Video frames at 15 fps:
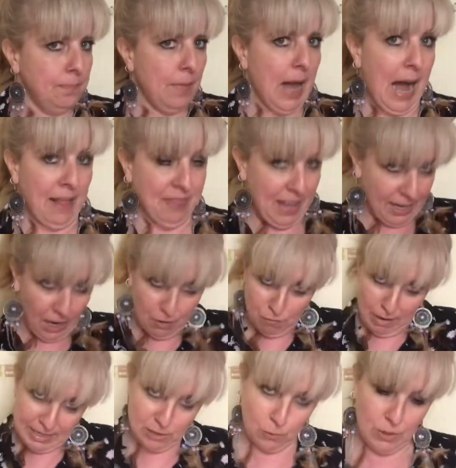And then I
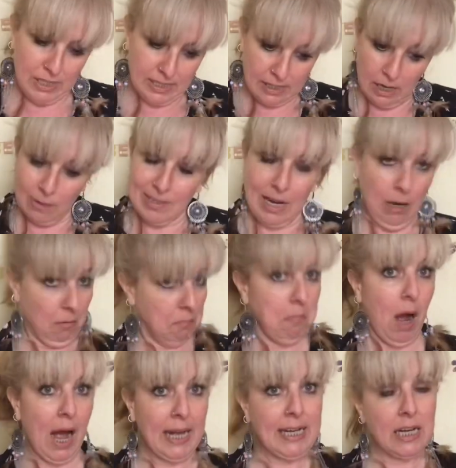read all this and I was like,
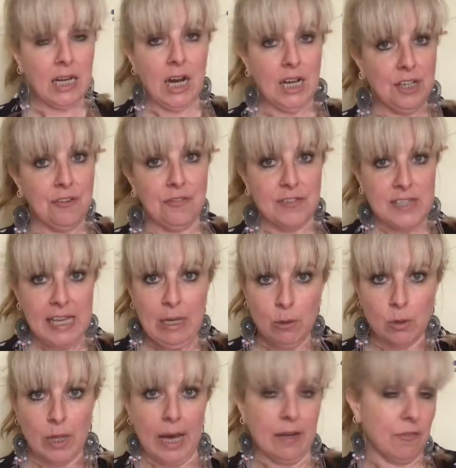I can kind of see all
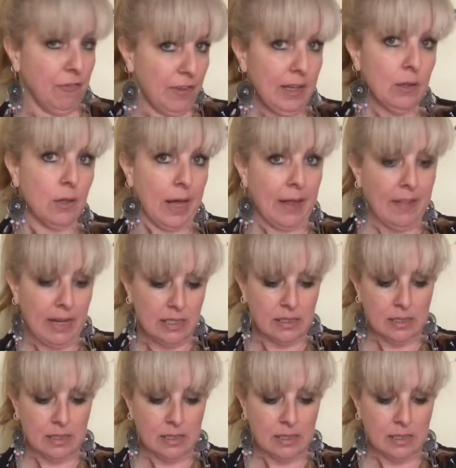that and feel that.